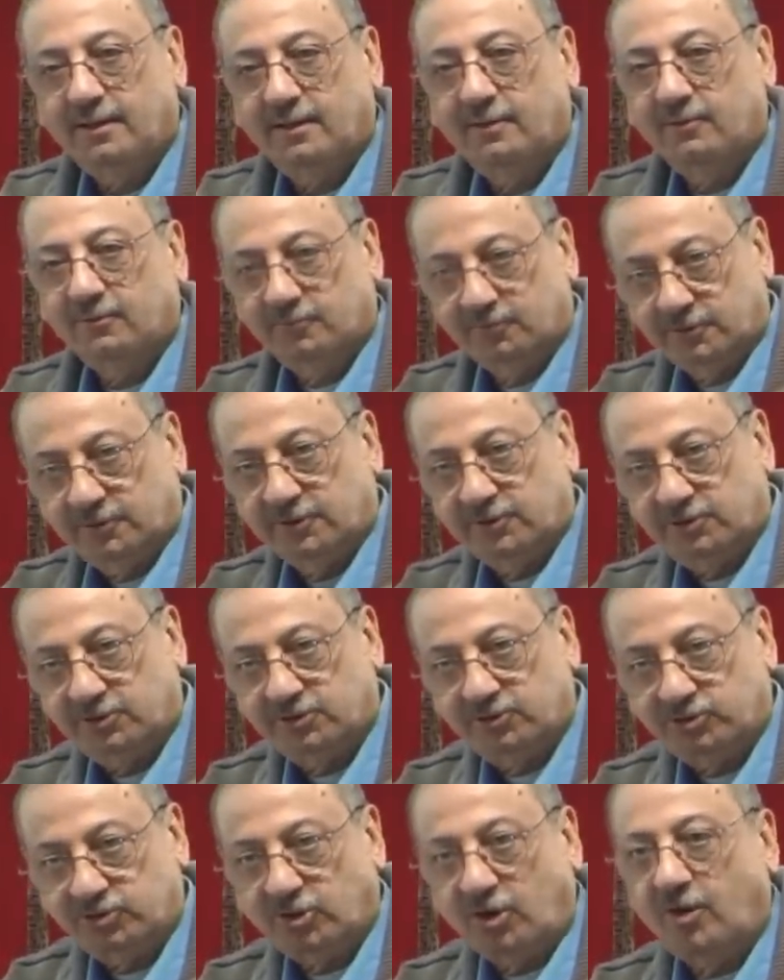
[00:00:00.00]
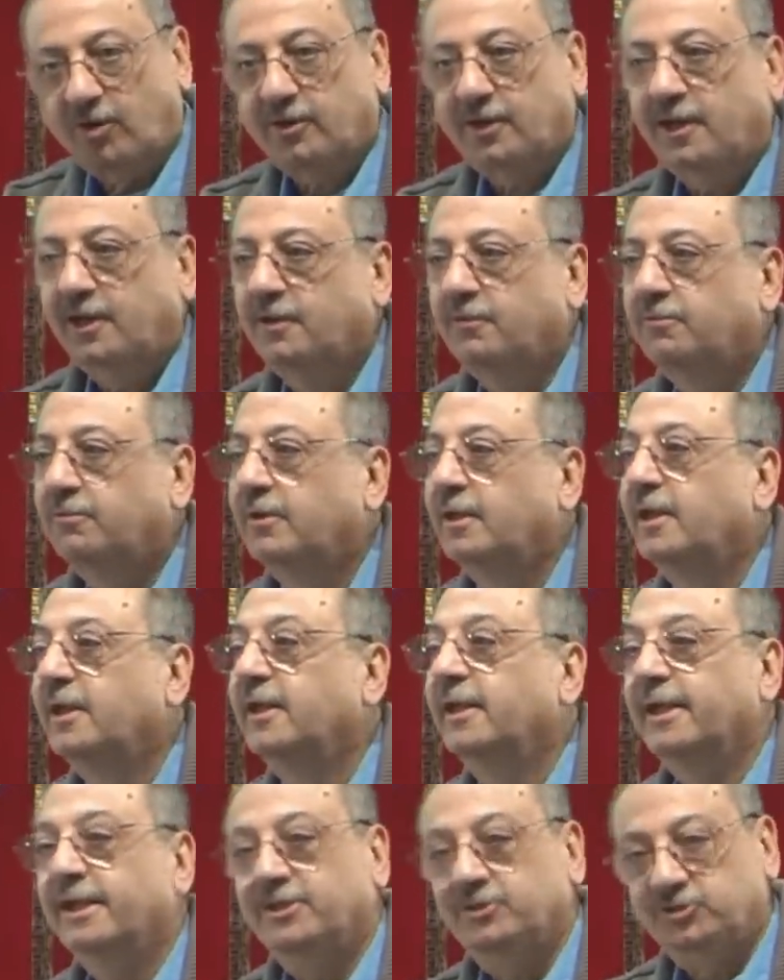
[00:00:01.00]
this short alif,
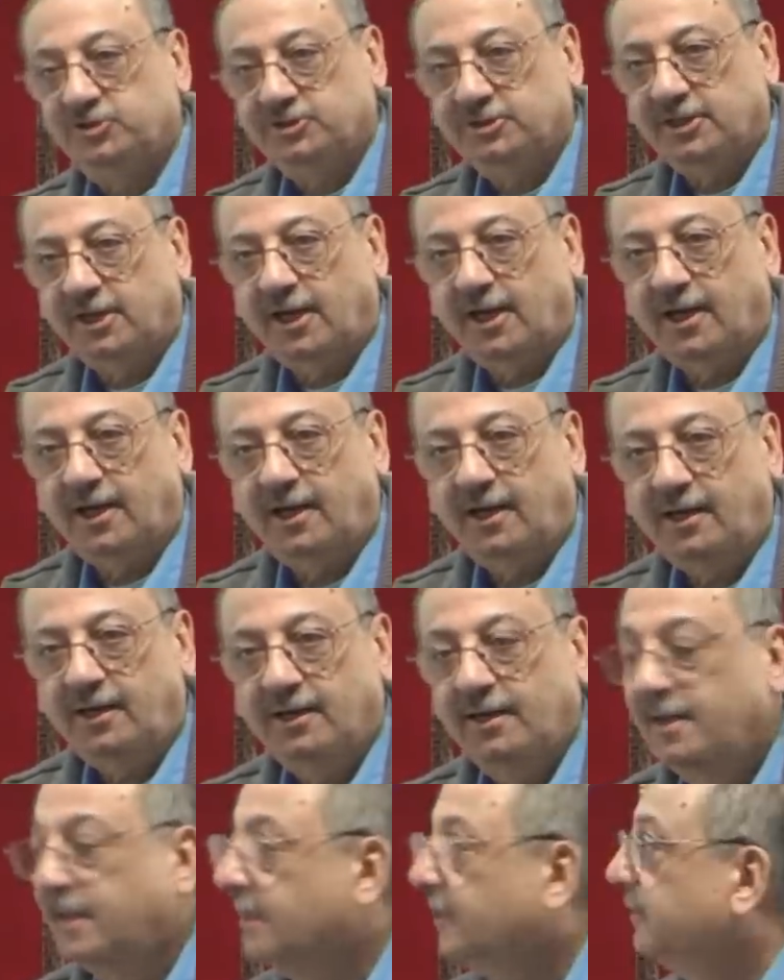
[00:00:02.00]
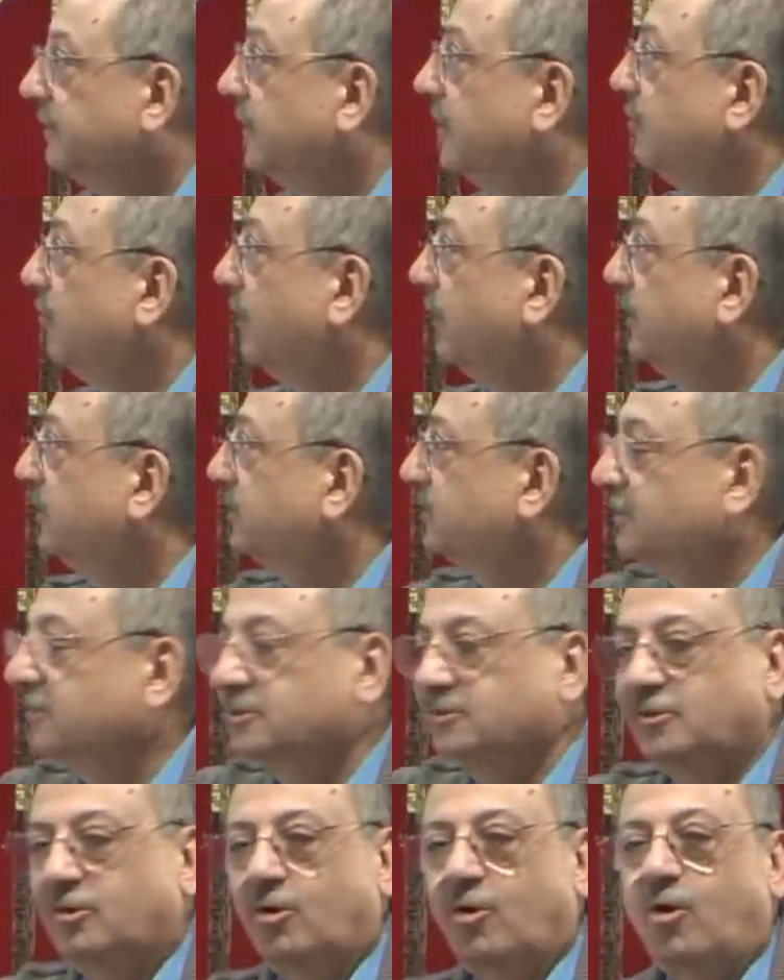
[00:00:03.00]
is ya, then what is this
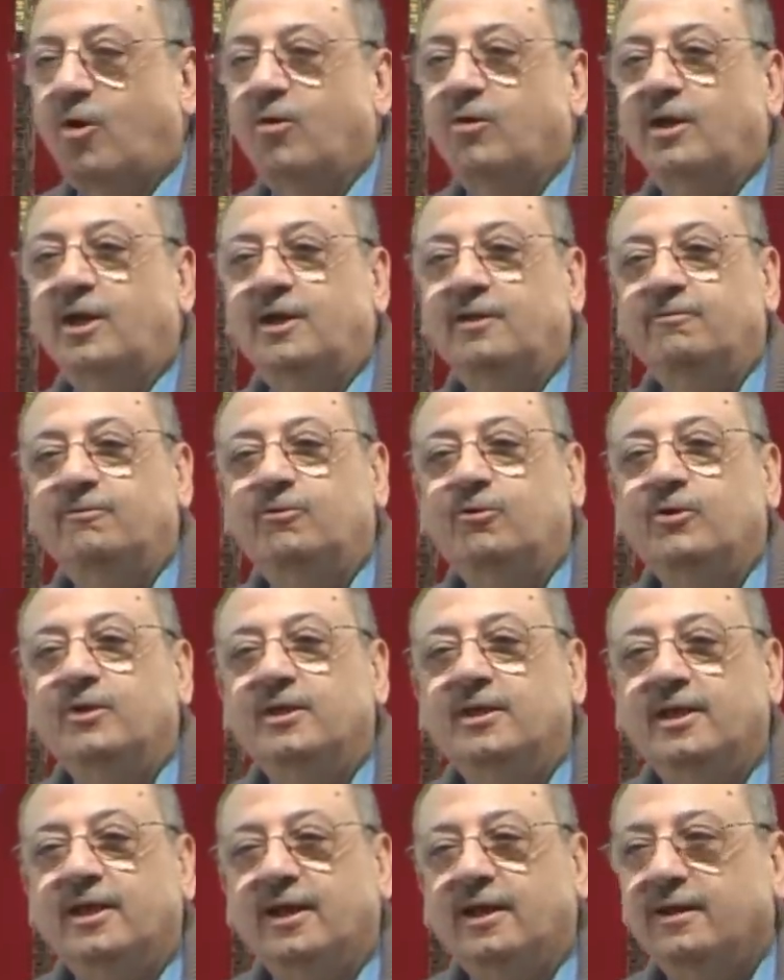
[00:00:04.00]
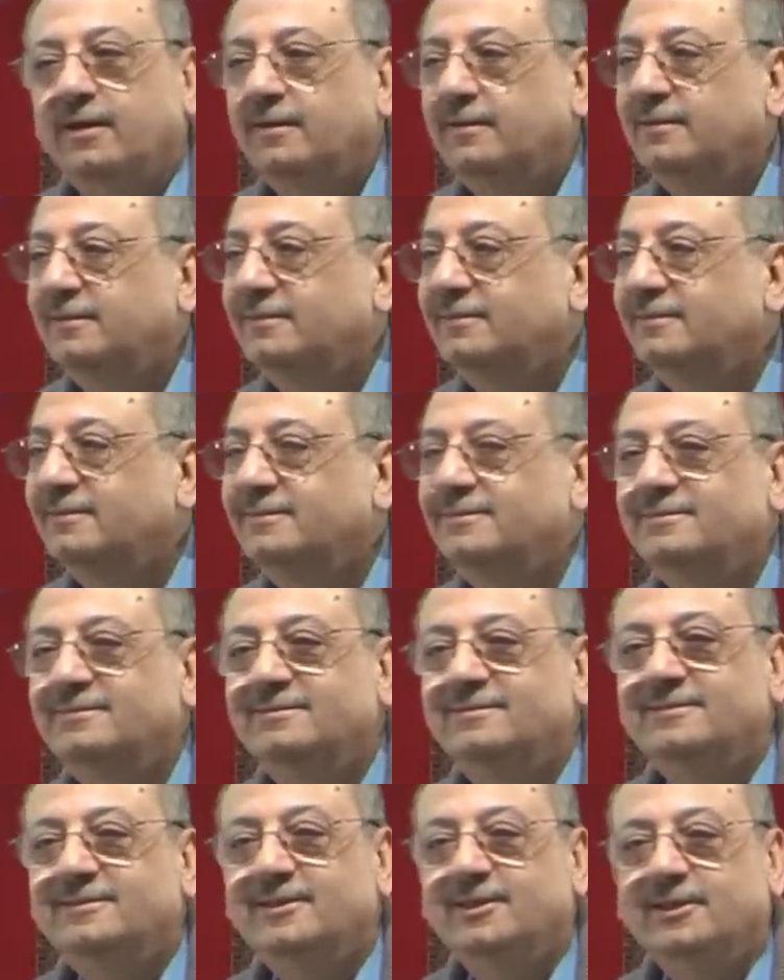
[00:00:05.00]
long alif doing here?
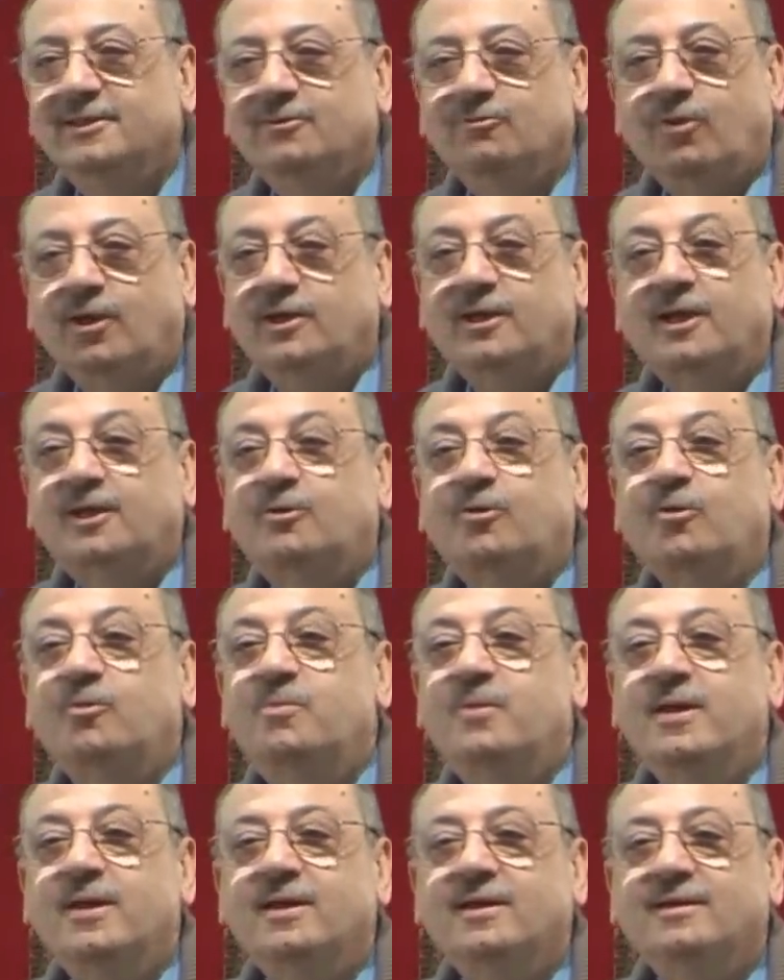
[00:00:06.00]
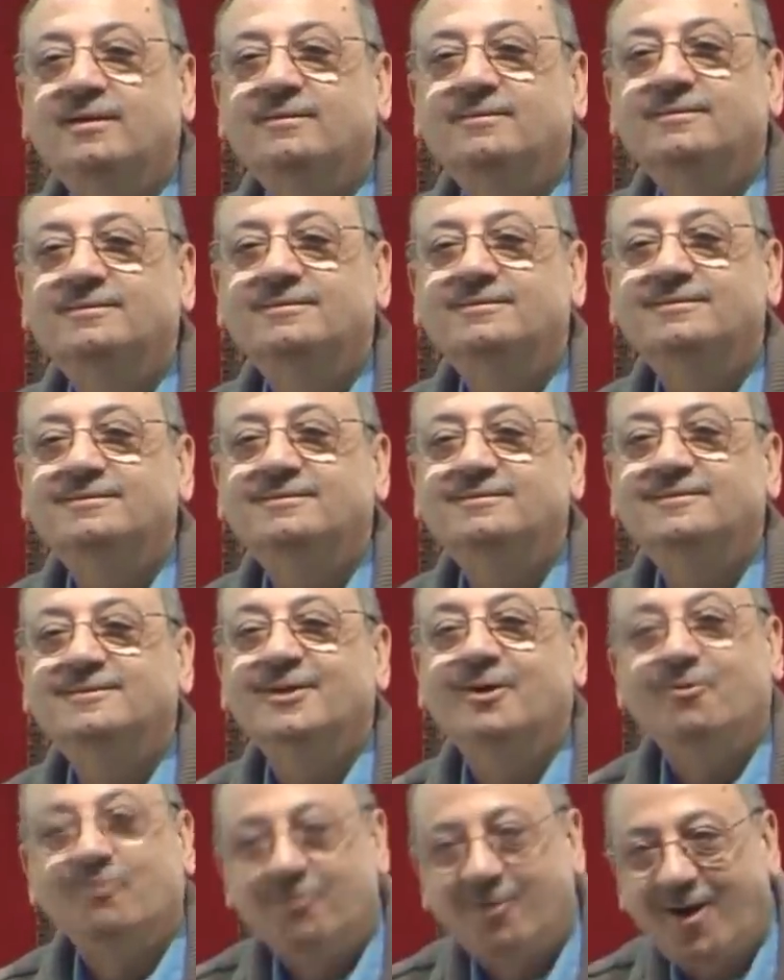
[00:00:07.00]
What it could be?
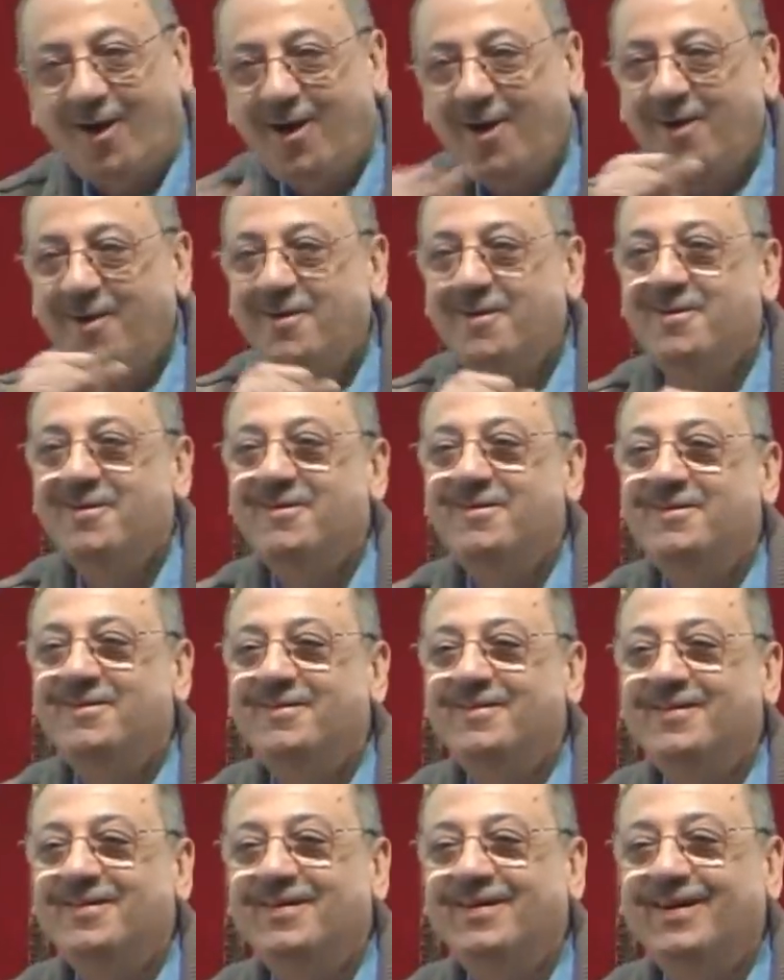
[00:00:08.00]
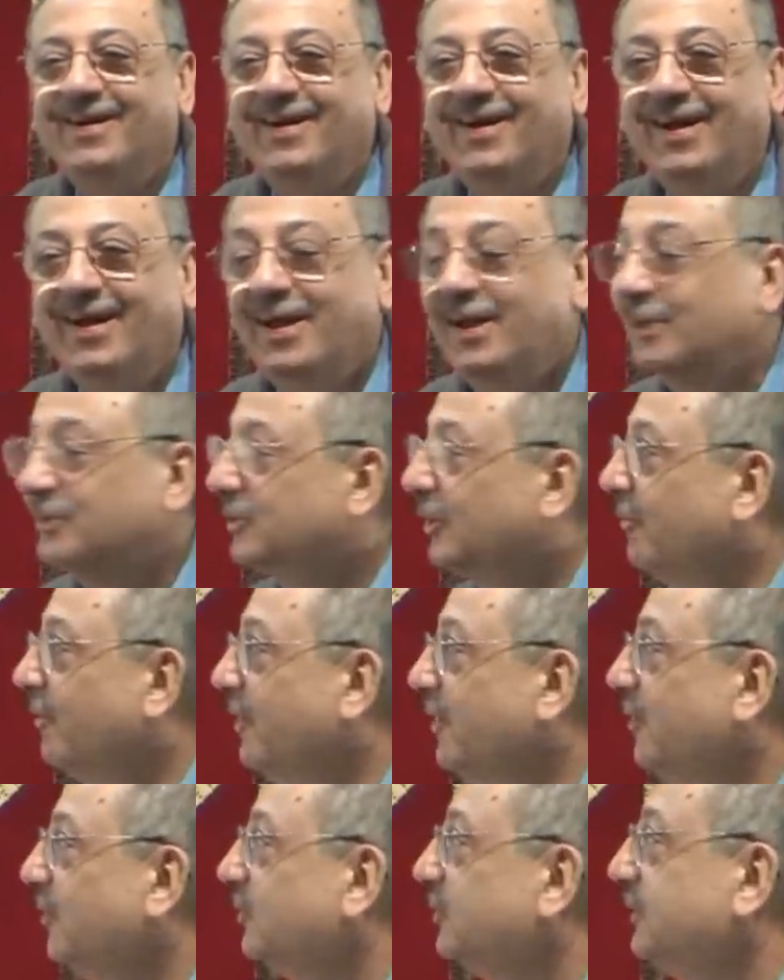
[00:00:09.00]
Wow! So when
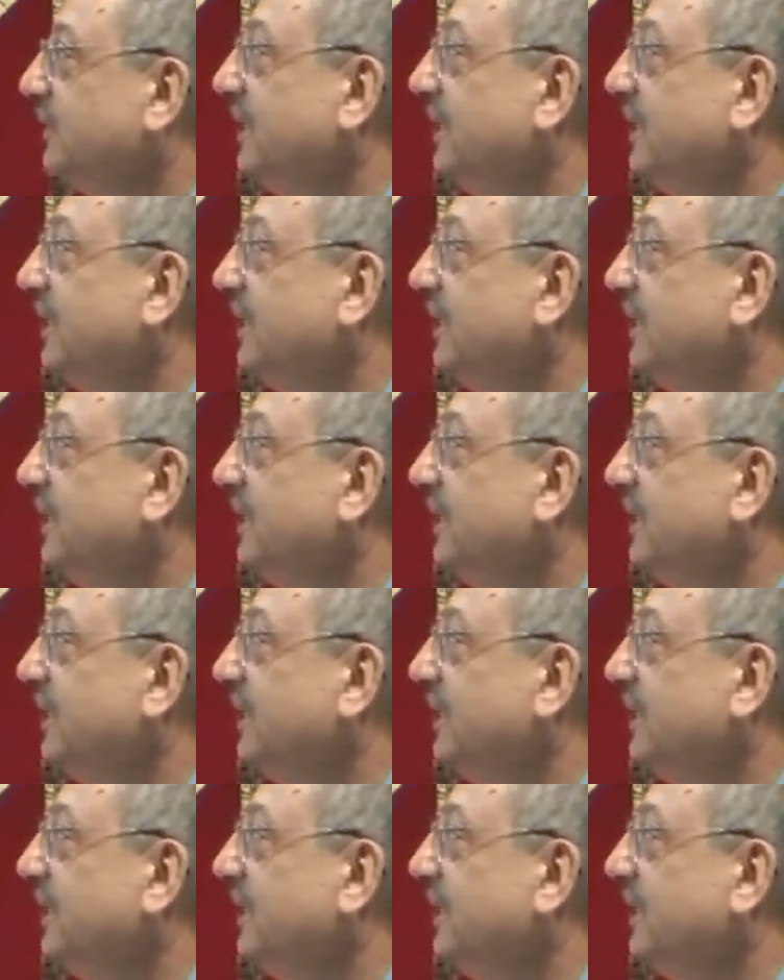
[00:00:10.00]
you see